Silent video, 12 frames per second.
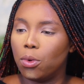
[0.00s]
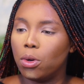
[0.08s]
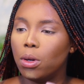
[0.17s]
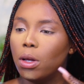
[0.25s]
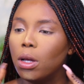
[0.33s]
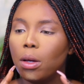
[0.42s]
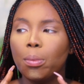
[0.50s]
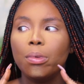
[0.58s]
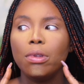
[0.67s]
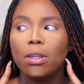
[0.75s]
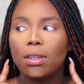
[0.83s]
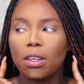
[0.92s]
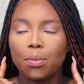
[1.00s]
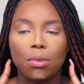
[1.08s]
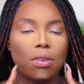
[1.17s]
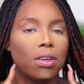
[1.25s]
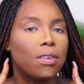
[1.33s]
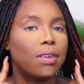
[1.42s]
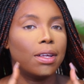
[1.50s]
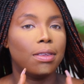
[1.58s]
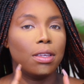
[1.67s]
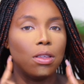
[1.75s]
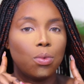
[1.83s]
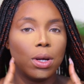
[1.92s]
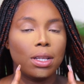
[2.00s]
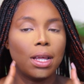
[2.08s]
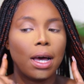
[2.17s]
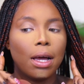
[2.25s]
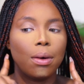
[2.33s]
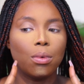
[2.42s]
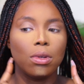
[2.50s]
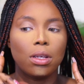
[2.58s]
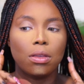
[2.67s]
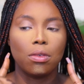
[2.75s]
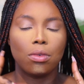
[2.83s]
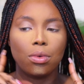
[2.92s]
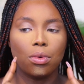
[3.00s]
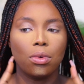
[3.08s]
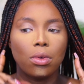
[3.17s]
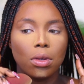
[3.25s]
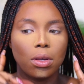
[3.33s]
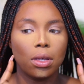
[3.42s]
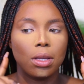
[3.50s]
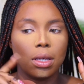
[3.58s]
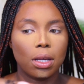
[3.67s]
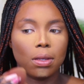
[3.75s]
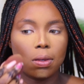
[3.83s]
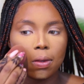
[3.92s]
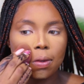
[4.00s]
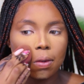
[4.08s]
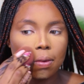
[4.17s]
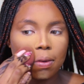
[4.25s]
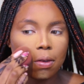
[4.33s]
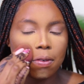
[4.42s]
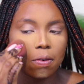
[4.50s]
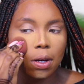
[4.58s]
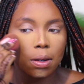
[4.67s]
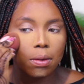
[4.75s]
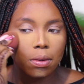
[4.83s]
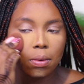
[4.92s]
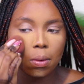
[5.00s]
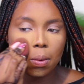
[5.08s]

I'm not putting it as much as I did when I wanted to get this defined.